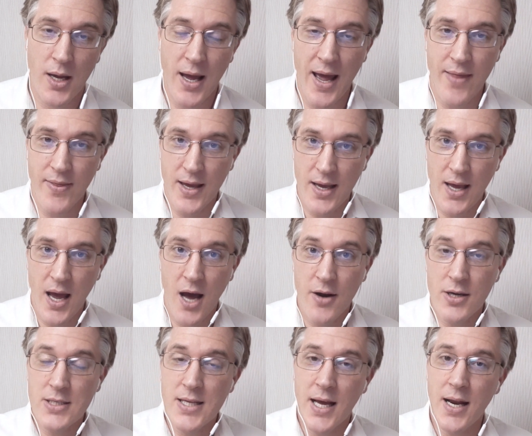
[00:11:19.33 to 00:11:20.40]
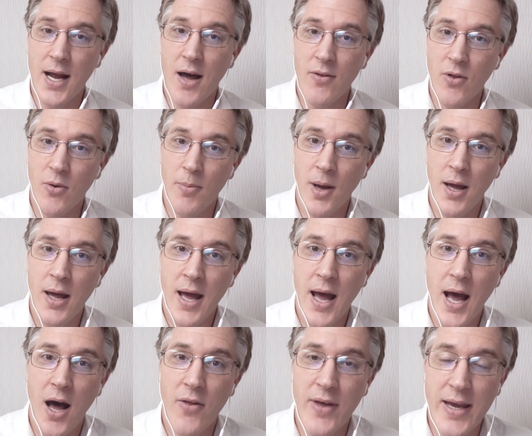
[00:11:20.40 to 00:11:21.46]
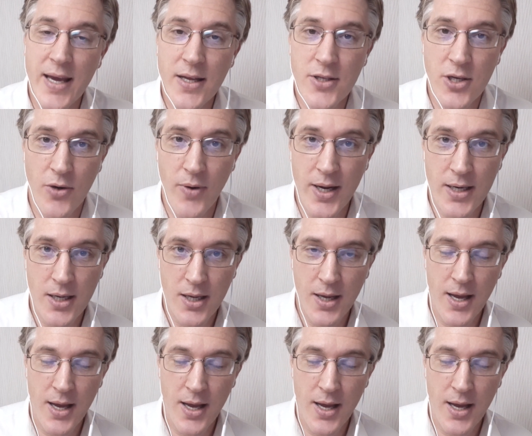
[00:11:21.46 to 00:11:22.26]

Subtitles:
and they understand how they integrate.